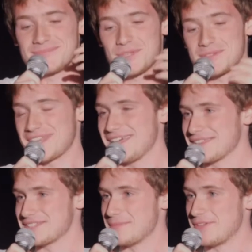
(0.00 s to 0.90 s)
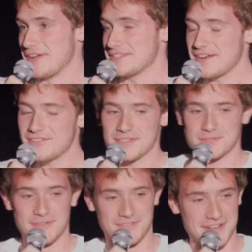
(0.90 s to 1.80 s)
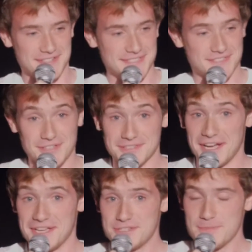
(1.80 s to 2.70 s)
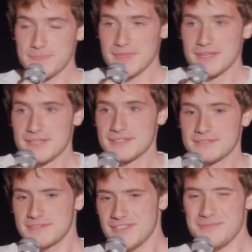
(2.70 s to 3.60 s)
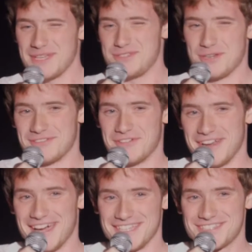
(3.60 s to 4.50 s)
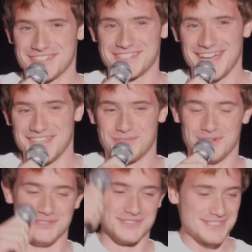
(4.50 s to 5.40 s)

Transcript: So I was telling this to my friends, and I've got this one friend, he's called Nige. Give me a cheer for Nige, because Nige wrote